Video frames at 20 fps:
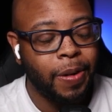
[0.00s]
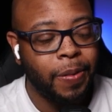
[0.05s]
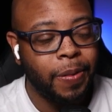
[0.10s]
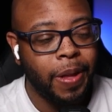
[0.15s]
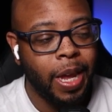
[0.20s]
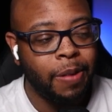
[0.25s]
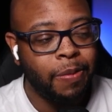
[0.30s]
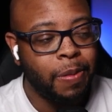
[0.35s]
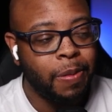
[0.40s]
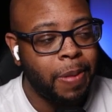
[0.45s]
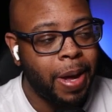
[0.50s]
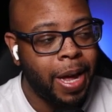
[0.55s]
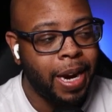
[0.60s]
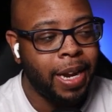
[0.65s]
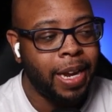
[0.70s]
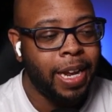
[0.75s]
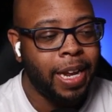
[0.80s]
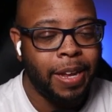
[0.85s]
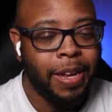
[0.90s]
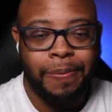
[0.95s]

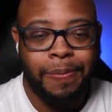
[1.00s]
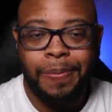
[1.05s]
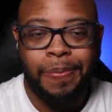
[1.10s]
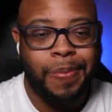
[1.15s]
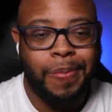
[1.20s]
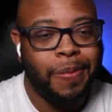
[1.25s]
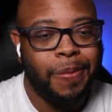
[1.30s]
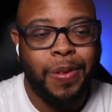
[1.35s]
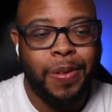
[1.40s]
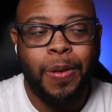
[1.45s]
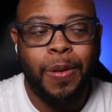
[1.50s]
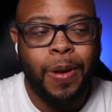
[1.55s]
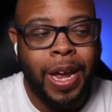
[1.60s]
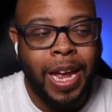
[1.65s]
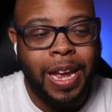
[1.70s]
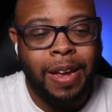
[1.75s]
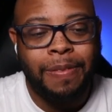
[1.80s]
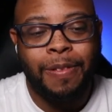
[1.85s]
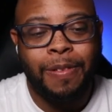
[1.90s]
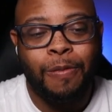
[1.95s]
everybody, if you don't
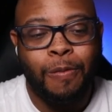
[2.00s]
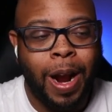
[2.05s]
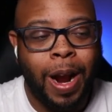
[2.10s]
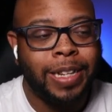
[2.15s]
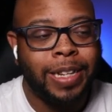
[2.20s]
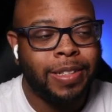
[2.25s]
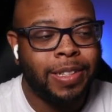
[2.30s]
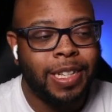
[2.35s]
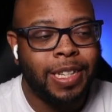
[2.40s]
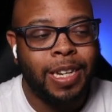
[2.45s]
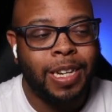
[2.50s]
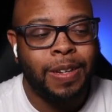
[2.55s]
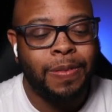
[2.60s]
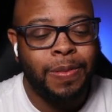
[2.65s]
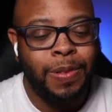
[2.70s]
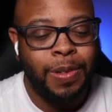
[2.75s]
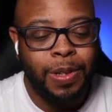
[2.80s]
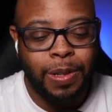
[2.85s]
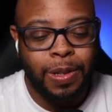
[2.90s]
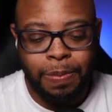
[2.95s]
have the right stuff,
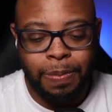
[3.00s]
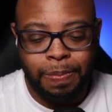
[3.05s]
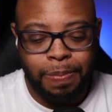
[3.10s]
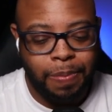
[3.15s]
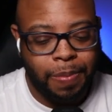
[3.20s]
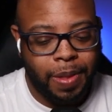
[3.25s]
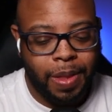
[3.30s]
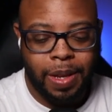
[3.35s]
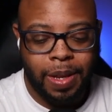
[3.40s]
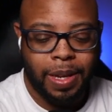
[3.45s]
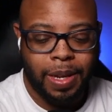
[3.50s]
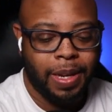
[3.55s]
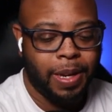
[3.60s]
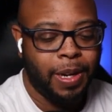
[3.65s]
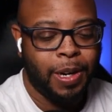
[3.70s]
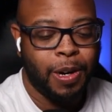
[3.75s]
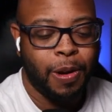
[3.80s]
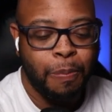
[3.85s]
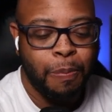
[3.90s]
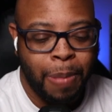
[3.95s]
you could,
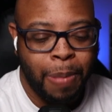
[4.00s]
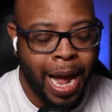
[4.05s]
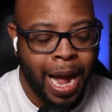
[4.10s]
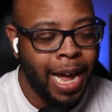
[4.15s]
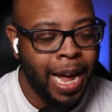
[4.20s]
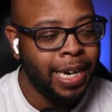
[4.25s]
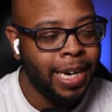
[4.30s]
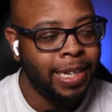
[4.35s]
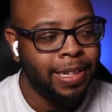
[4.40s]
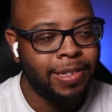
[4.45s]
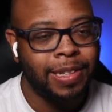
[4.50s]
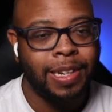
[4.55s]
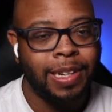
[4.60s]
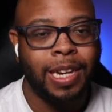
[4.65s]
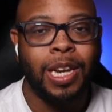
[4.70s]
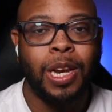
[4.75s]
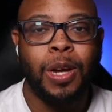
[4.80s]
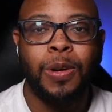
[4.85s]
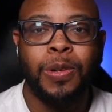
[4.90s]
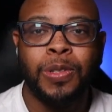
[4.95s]
buying this
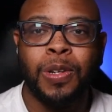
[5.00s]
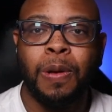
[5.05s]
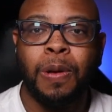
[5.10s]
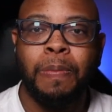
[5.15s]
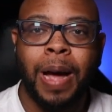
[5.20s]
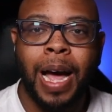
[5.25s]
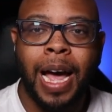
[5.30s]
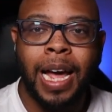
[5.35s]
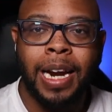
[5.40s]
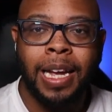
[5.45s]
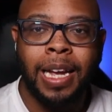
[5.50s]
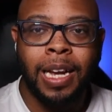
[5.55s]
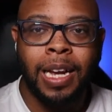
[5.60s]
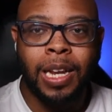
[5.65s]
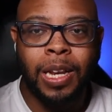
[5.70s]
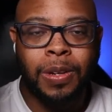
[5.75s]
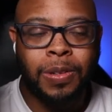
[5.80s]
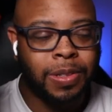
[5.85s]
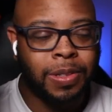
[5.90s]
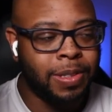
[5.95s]
enclosure or buying an
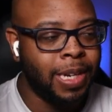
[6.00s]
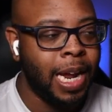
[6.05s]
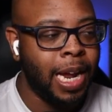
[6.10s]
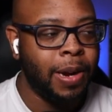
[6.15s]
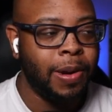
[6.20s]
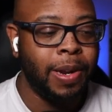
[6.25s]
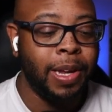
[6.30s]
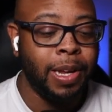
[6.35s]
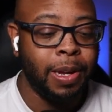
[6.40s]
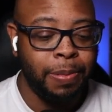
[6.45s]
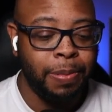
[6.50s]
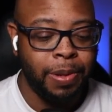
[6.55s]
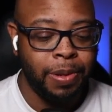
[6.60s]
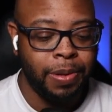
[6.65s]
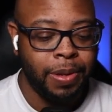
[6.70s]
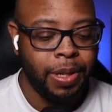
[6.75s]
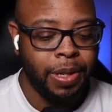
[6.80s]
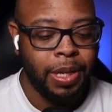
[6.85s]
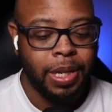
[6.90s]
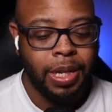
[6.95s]
enclosure is not going to help you.
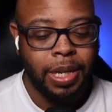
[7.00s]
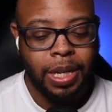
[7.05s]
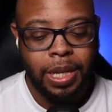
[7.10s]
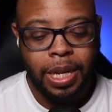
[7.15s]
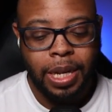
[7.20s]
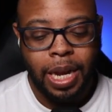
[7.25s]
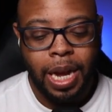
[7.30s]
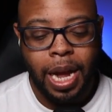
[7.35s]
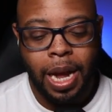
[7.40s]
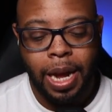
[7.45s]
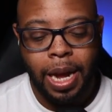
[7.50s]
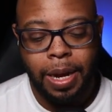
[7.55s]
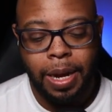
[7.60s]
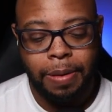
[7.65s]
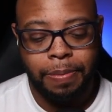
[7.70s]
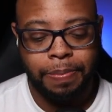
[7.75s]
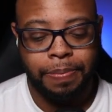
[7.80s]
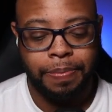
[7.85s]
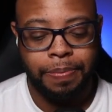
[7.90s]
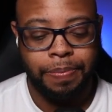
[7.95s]

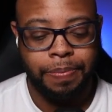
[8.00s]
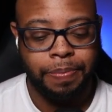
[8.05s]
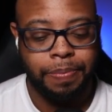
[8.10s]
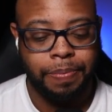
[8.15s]
And